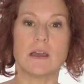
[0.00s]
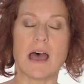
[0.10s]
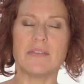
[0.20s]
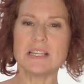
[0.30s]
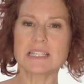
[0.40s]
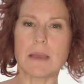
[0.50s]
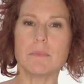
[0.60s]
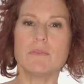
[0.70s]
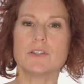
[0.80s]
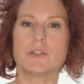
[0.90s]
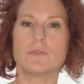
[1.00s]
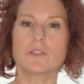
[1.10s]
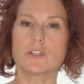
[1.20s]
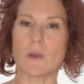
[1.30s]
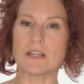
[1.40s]
and this can be reduced
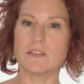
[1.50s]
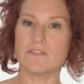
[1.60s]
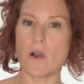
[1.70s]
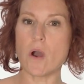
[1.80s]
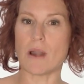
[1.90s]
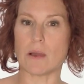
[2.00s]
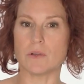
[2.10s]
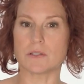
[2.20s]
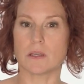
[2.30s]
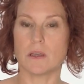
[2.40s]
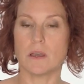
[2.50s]
to 24 hours,